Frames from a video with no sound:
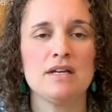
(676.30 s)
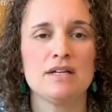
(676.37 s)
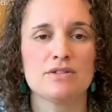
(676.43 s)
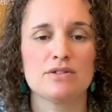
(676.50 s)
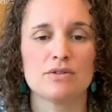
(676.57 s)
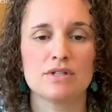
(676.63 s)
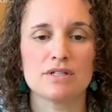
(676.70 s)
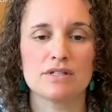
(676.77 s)

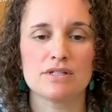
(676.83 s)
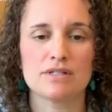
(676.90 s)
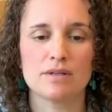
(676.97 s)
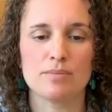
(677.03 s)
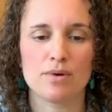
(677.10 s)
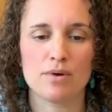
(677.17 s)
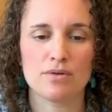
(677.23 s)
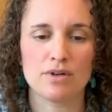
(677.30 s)
So this is a
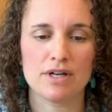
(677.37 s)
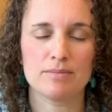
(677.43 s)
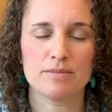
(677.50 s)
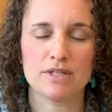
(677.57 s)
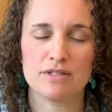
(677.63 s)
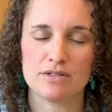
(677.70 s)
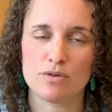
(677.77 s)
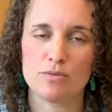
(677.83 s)
program
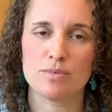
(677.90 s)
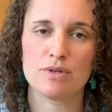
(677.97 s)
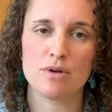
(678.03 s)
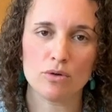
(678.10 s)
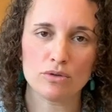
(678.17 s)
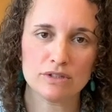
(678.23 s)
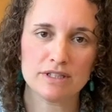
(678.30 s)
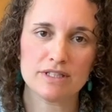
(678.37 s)
that is open
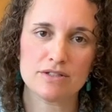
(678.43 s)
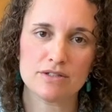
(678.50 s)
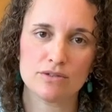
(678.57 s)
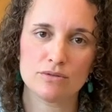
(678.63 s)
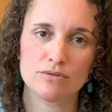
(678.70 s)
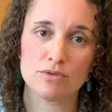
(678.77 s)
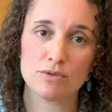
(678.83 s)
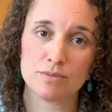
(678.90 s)
only
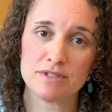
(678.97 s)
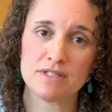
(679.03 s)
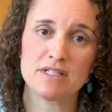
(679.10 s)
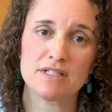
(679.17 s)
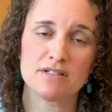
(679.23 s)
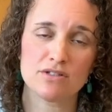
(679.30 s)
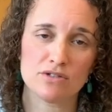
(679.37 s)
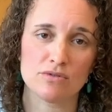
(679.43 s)
to
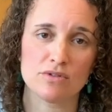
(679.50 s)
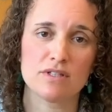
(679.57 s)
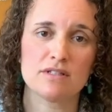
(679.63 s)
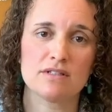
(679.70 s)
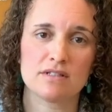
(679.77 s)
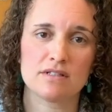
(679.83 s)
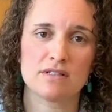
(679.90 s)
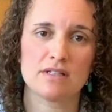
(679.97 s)
Rubenstein
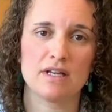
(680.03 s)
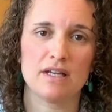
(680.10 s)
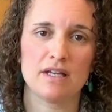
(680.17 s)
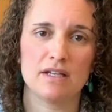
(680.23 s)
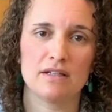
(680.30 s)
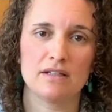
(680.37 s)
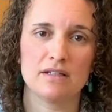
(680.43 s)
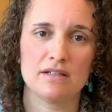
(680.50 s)
students,
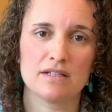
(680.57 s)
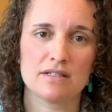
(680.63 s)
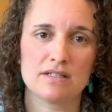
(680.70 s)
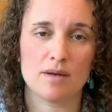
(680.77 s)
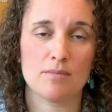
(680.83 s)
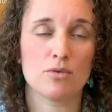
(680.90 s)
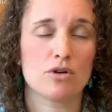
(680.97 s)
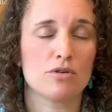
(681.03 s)
and this
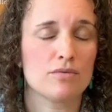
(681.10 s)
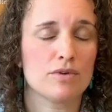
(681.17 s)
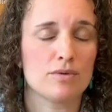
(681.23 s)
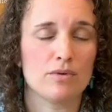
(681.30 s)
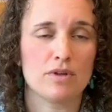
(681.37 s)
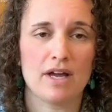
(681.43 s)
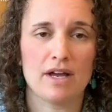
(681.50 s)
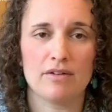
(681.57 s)
summer we
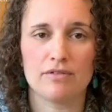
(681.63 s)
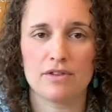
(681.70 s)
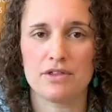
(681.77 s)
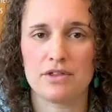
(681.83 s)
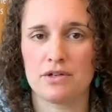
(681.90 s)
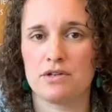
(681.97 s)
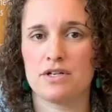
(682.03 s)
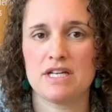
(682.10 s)
will have
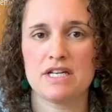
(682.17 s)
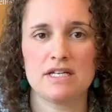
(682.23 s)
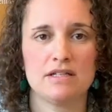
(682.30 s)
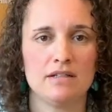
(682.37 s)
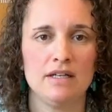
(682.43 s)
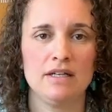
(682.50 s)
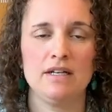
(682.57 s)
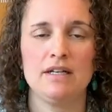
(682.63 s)

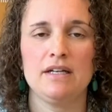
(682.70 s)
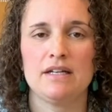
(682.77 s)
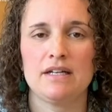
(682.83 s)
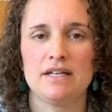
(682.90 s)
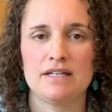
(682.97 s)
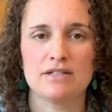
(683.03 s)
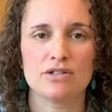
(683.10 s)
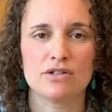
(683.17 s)
30
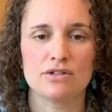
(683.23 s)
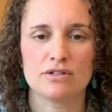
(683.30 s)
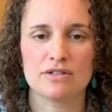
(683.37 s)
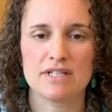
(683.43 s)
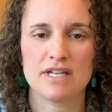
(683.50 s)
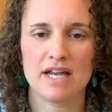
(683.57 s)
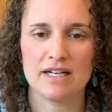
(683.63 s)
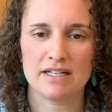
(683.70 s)

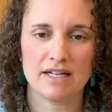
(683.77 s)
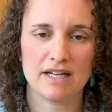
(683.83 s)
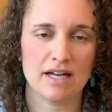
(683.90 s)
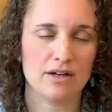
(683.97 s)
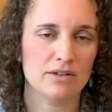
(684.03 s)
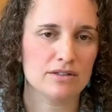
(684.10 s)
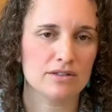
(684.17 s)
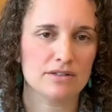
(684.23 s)
interns headed
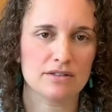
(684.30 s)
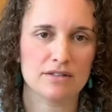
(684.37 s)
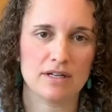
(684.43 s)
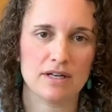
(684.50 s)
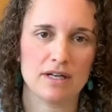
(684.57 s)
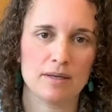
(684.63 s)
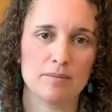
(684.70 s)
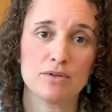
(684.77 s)
out
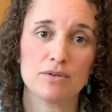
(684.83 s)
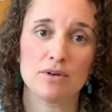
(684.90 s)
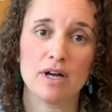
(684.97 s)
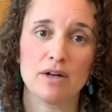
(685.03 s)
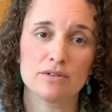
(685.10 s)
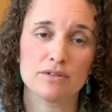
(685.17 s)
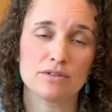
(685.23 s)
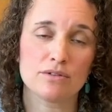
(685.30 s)

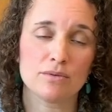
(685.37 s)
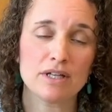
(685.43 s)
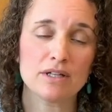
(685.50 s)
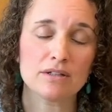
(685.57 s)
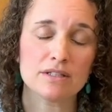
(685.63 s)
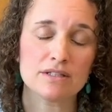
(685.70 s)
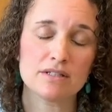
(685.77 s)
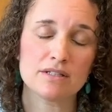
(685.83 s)
throughout New
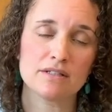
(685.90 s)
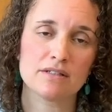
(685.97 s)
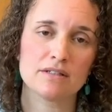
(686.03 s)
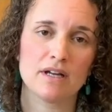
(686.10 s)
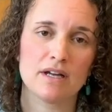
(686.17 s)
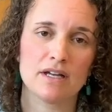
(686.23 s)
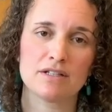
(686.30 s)
England